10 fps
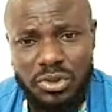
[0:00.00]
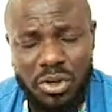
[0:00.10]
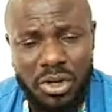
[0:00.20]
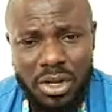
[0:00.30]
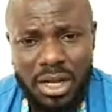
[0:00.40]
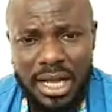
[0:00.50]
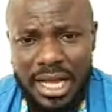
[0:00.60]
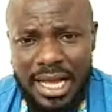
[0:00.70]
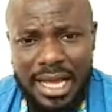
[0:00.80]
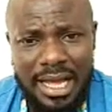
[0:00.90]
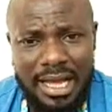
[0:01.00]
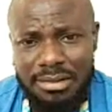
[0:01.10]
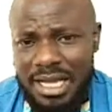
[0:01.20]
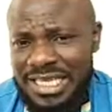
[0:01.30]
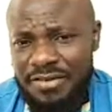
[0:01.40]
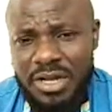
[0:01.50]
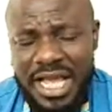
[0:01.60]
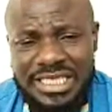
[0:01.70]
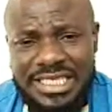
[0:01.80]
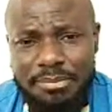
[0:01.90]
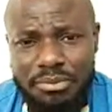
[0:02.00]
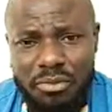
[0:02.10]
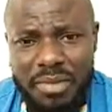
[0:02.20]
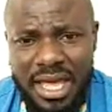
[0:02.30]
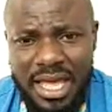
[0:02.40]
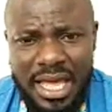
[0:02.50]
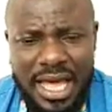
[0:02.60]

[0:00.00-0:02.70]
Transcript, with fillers: So, uh, aside for SA I've